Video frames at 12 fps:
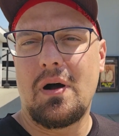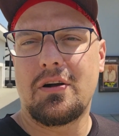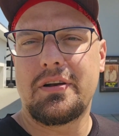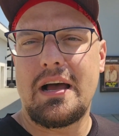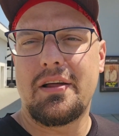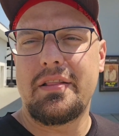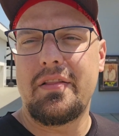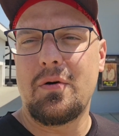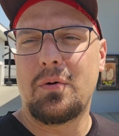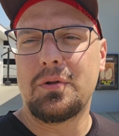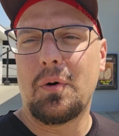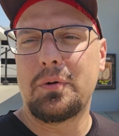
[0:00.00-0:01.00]
I'll go down to the
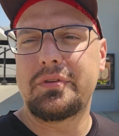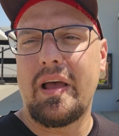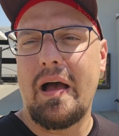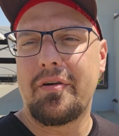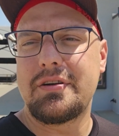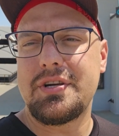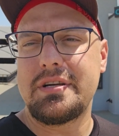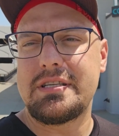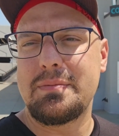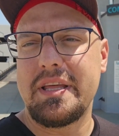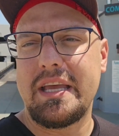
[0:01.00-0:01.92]
Old Town and show you some of the